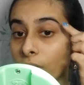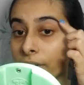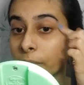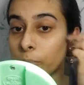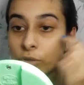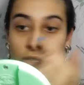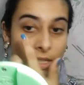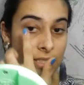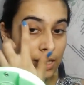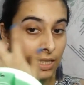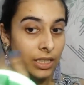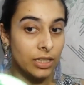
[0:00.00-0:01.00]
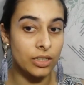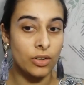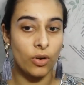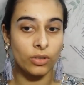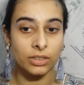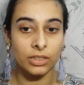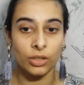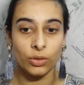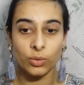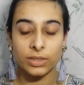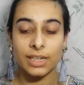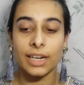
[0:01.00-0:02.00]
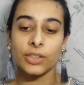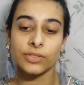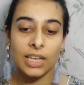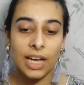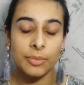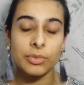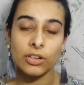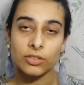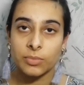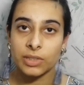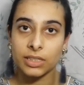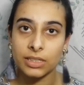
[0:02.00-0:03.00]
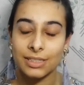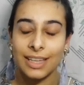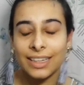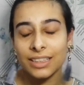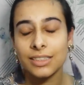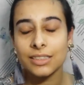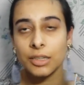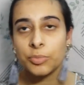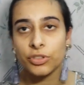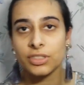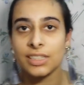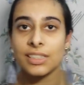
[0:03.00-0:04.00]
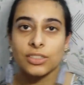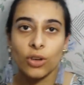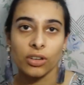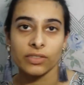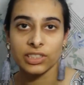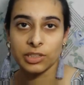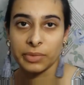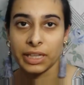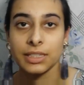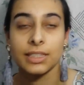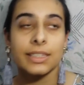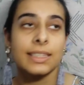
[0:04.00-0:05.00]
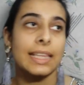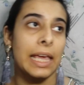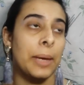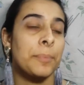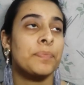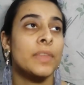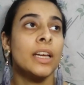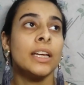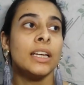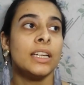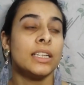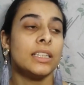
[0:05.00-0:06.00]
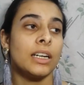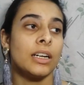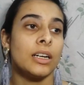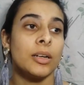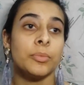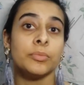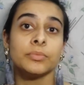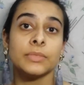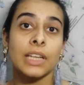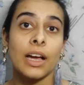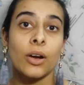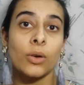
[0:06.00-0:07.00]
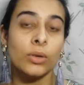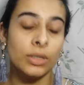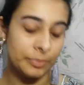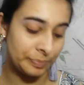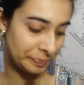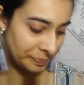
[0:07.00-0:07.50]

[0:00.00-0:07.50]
already put concealer on the lower side of the eyebrows because that is a process that always remains the same. Now,